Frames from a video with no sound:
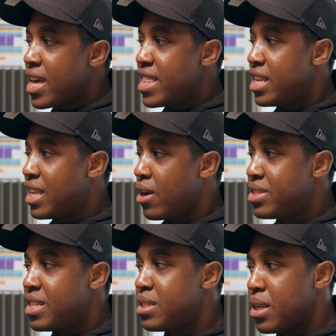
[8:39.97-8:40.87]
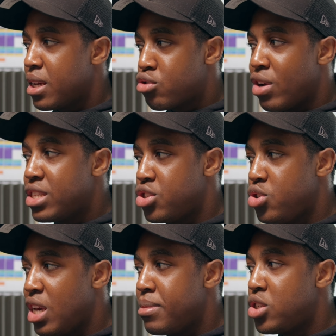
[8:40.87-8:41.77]
Then now it says create
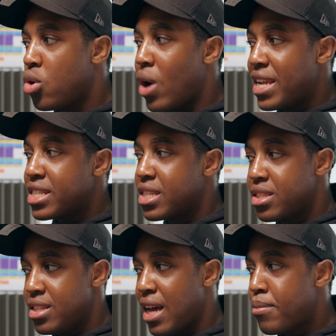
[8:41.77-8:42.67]
new image or add existing.